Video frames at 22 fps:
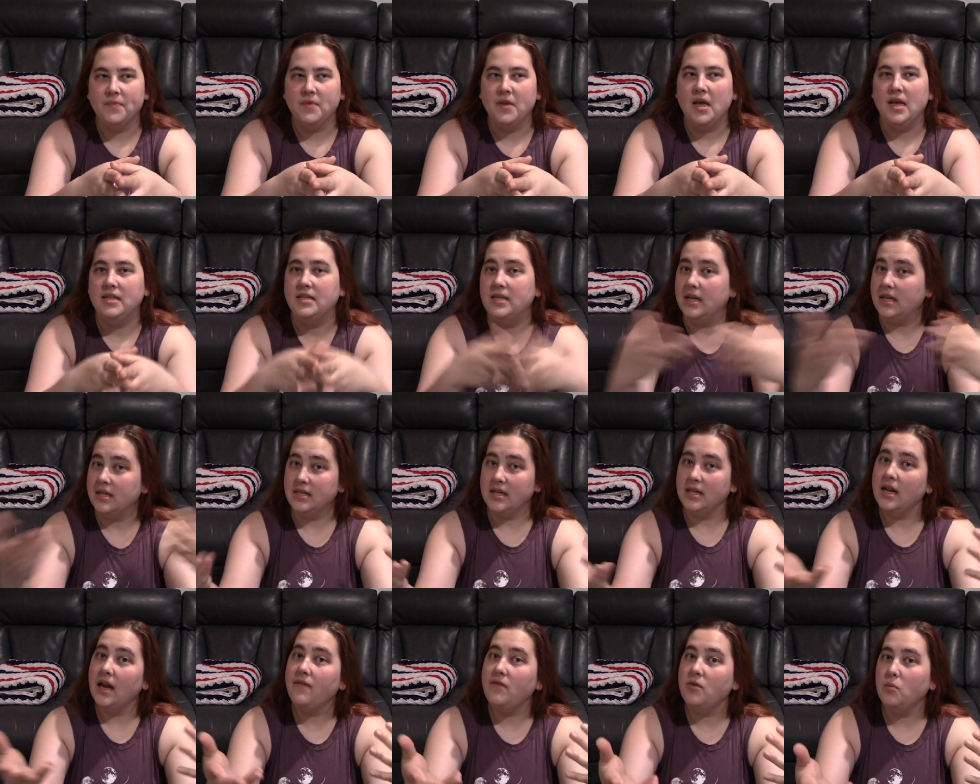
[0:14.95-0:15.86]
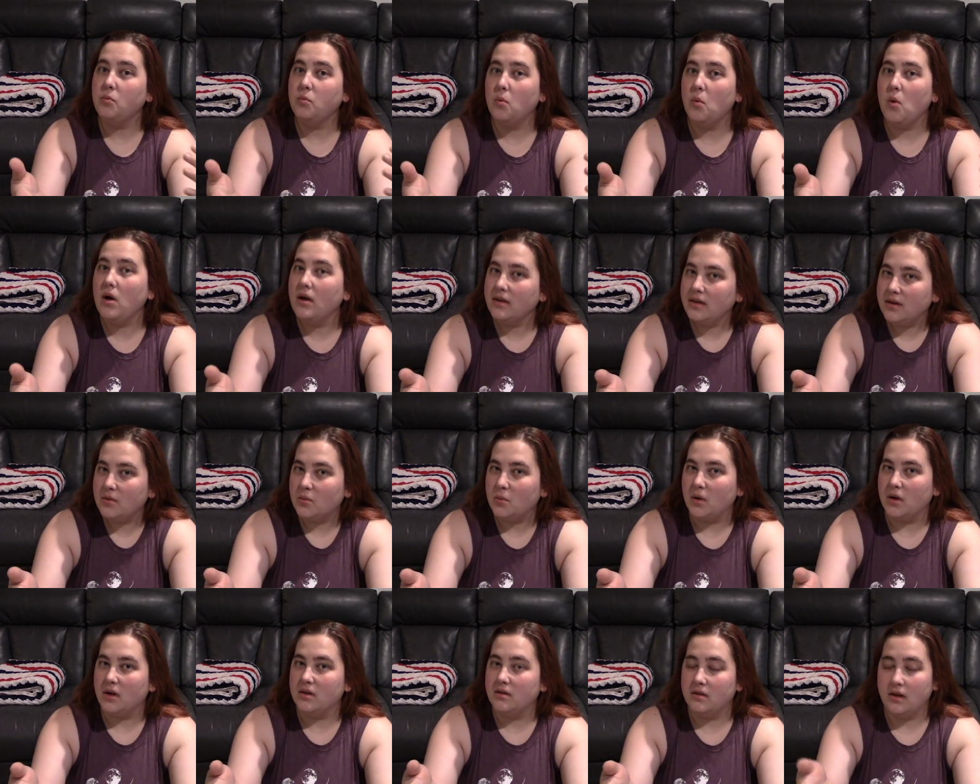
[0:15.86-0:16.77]
It's not because I haven't wanted
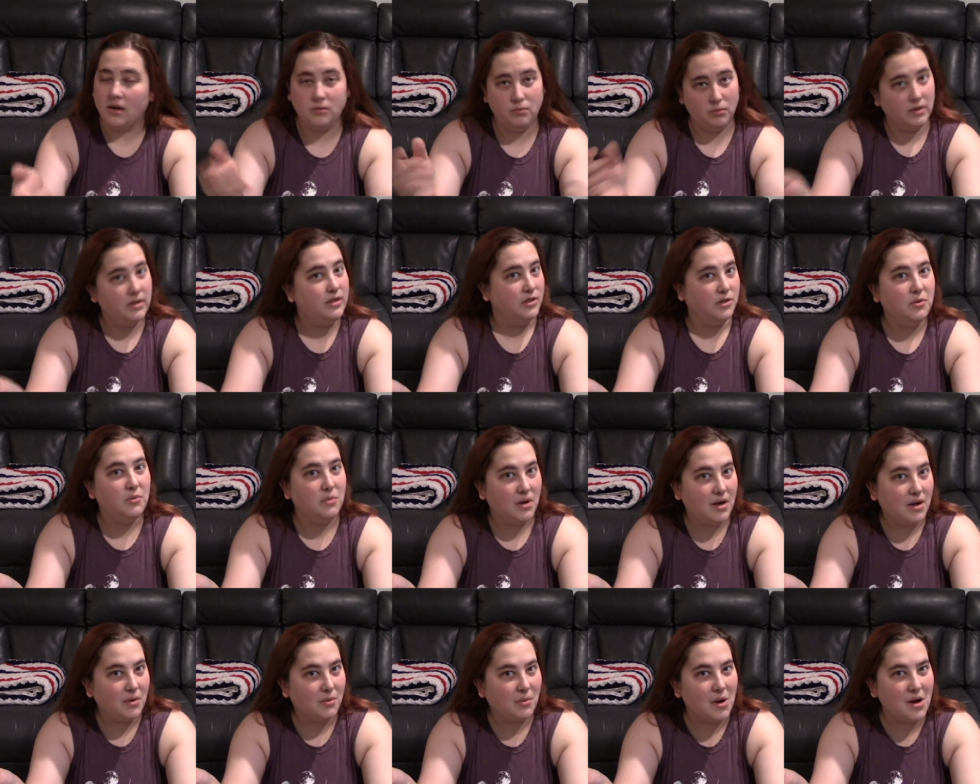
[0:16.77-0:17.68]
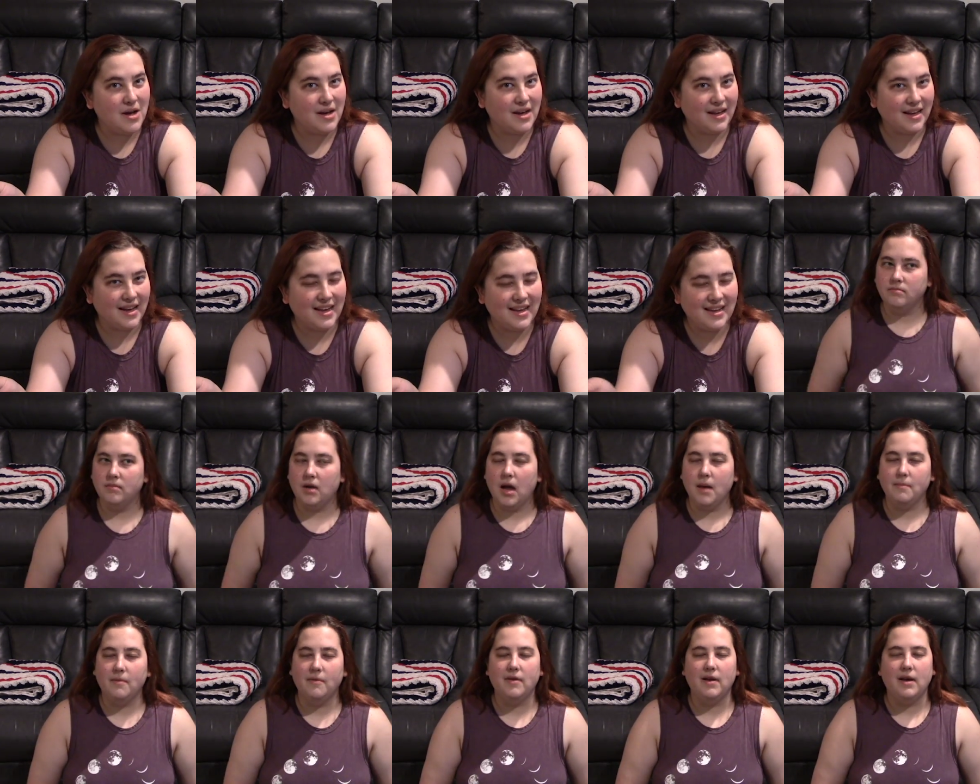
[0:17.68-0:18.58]
one. I really do want one.
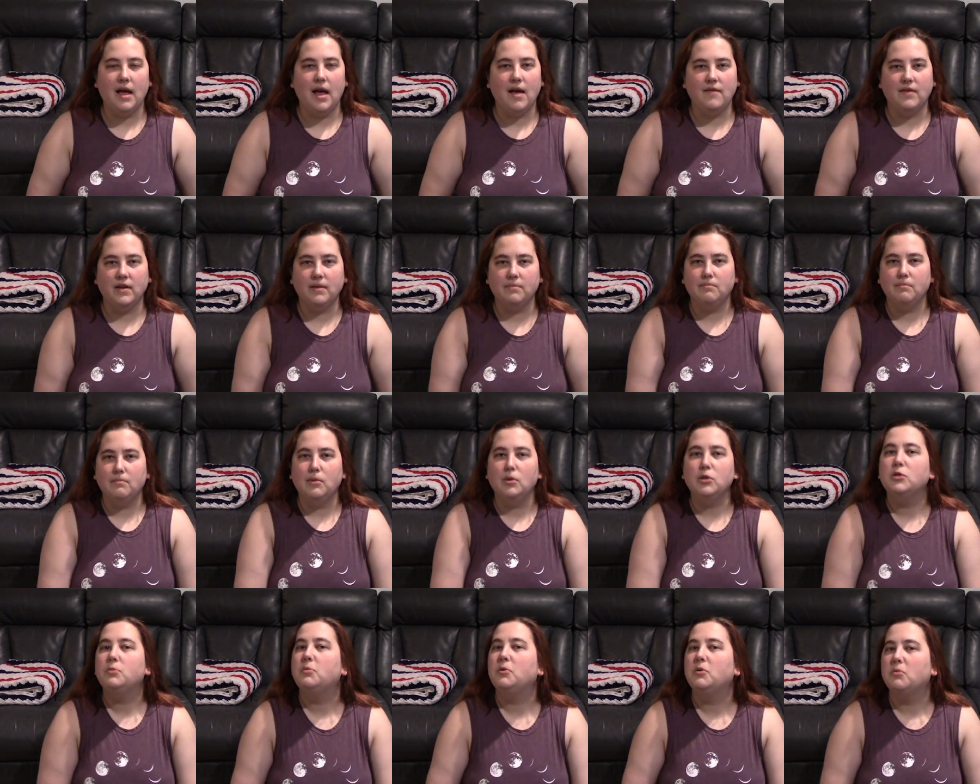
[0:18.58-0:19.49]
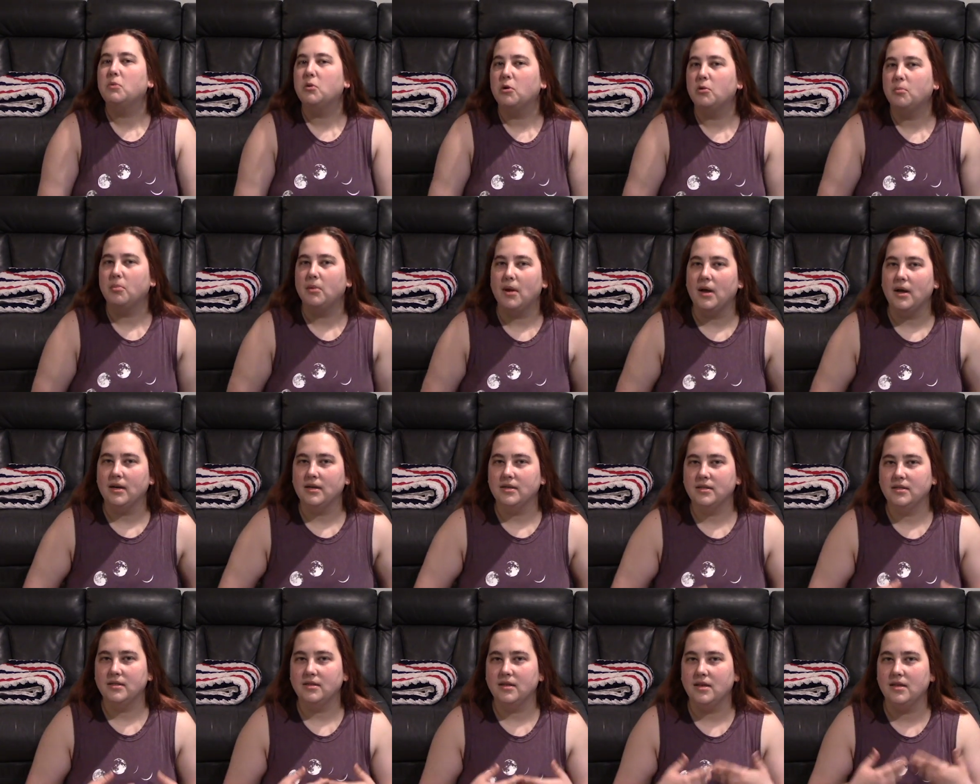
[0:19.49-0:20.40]
I've been having multiple
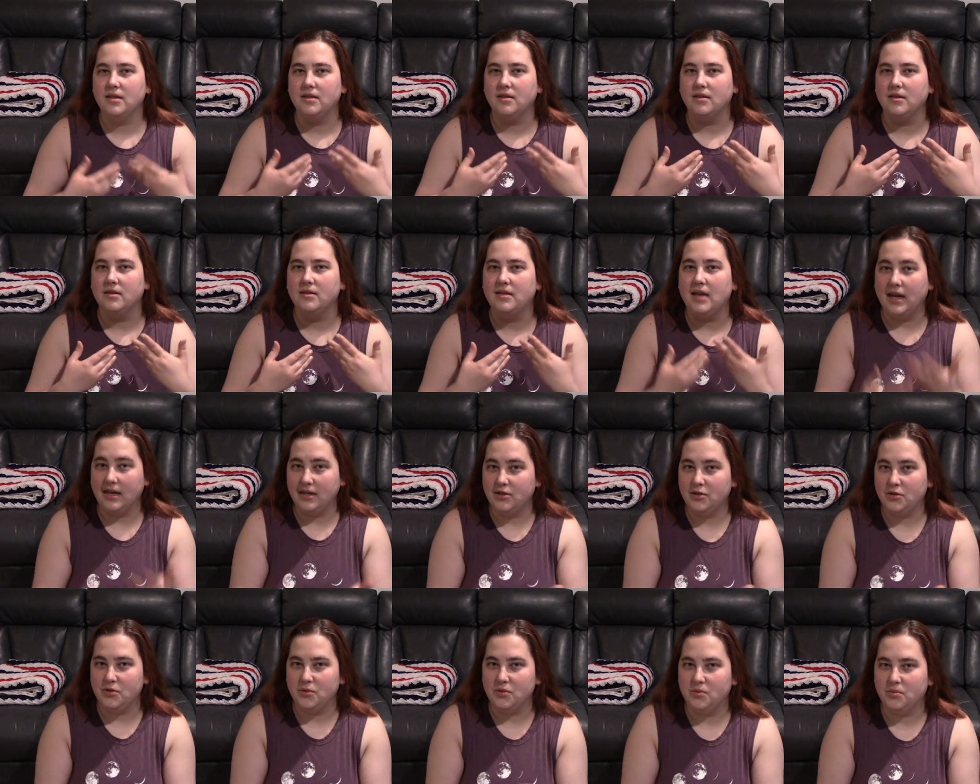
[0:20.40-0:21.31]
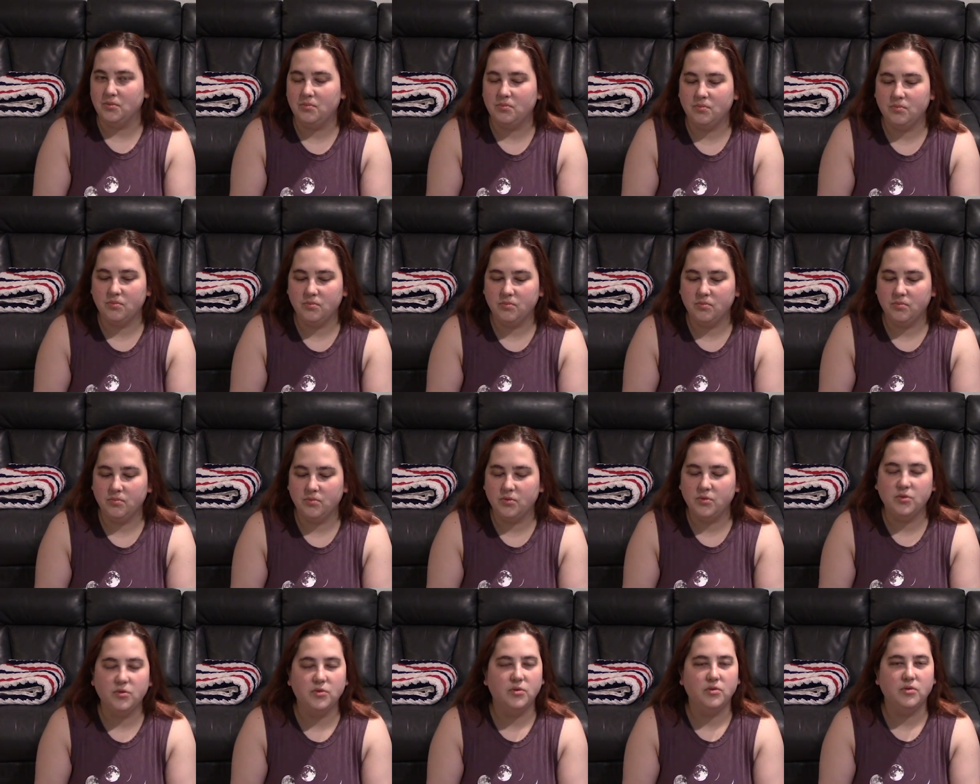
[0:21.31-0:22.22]
roadblocks in the tattoo
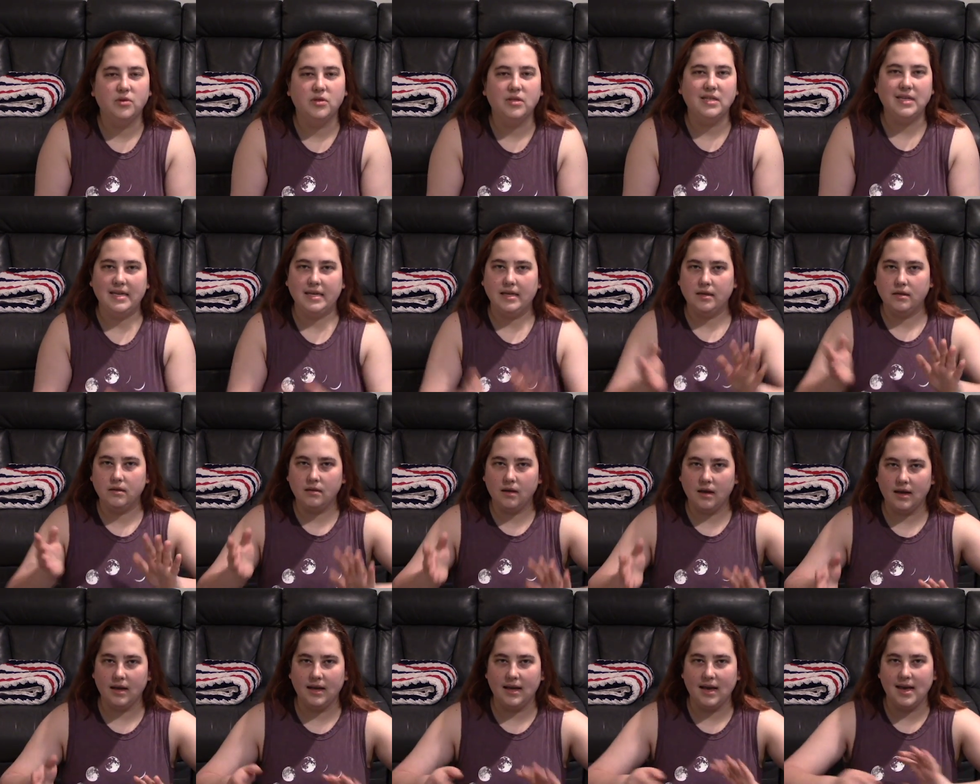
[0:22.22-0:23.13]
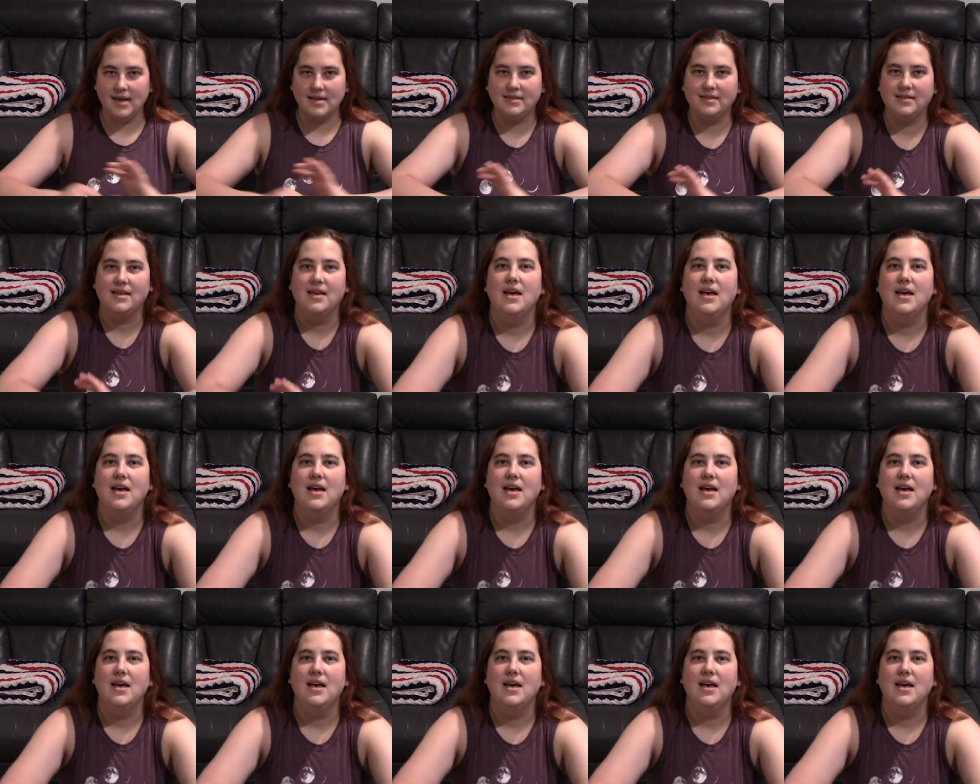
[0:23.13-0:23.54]
scene, I guess.